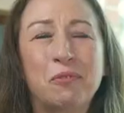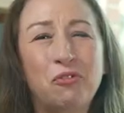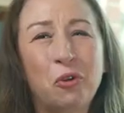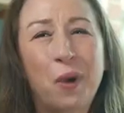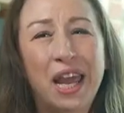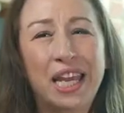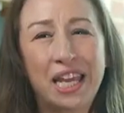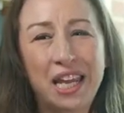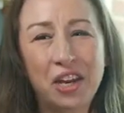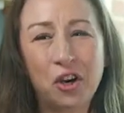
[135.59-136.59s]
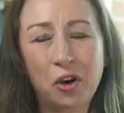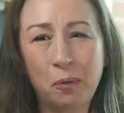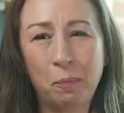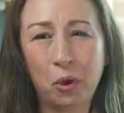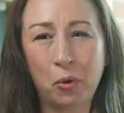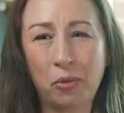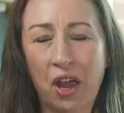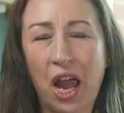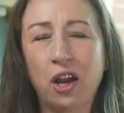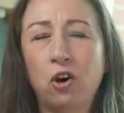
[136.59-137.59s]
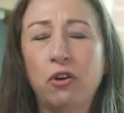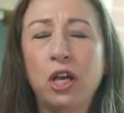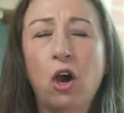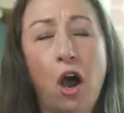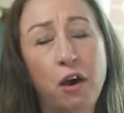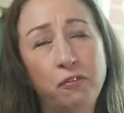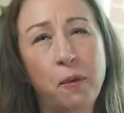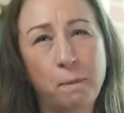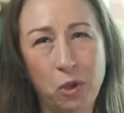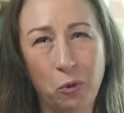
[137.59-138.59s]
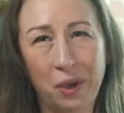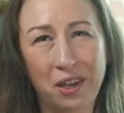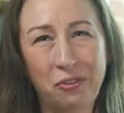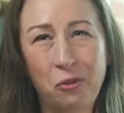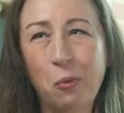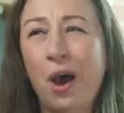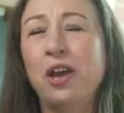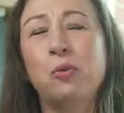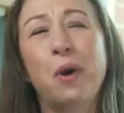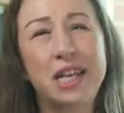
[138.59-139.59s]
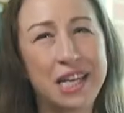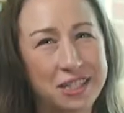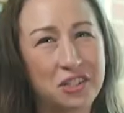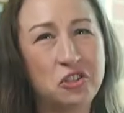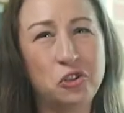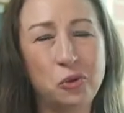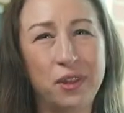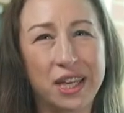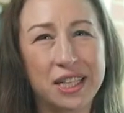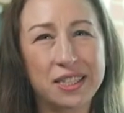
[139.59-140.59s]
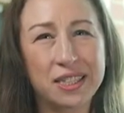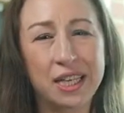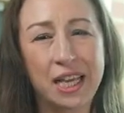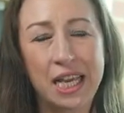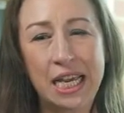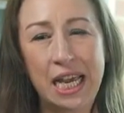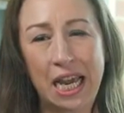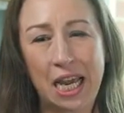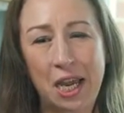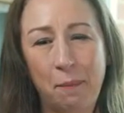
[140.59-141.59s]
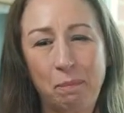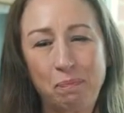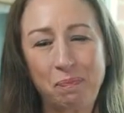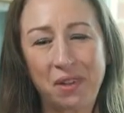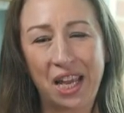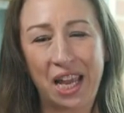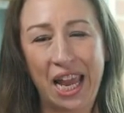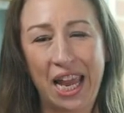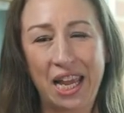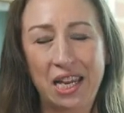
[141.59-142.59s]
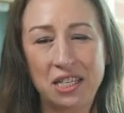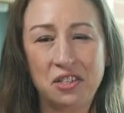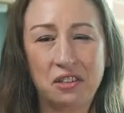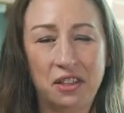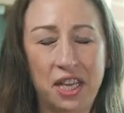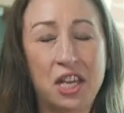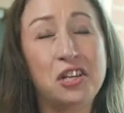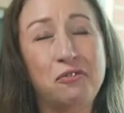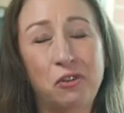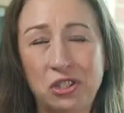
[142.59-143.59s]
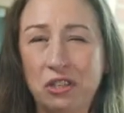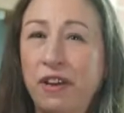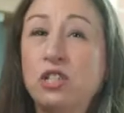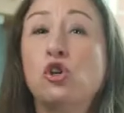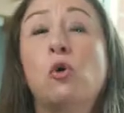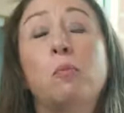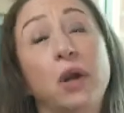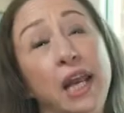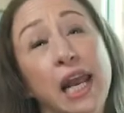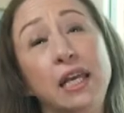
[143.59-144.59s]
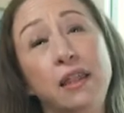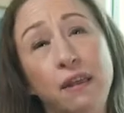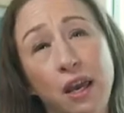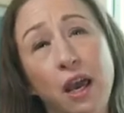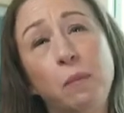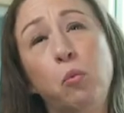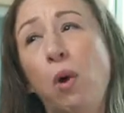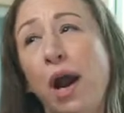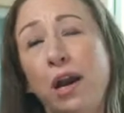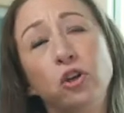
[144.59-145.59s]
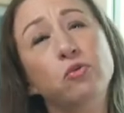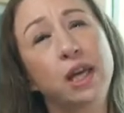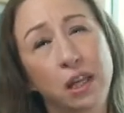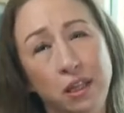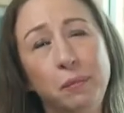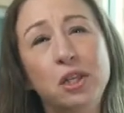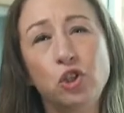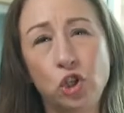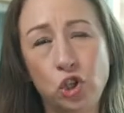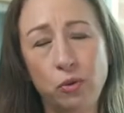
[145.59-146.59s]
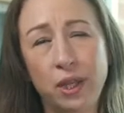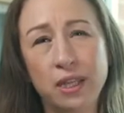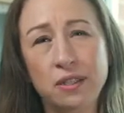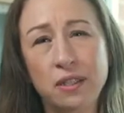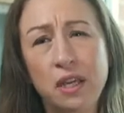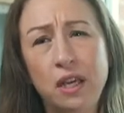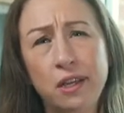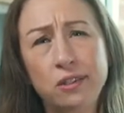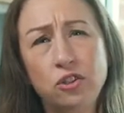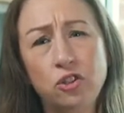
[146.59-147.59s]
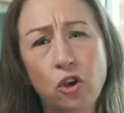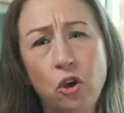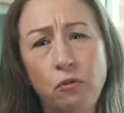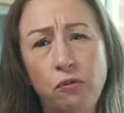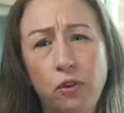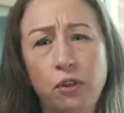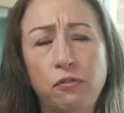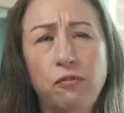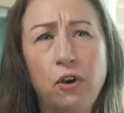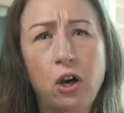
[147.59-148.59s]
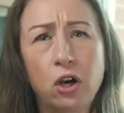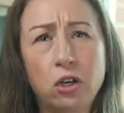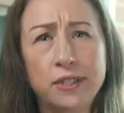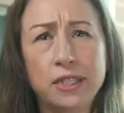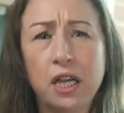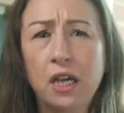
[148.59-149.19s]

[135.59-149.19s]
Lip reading: So I hear both, I already cough up mucus, why do I need to do this? And the inverse, if I don't bring anything up, why are you telling me to do this? And so for the first,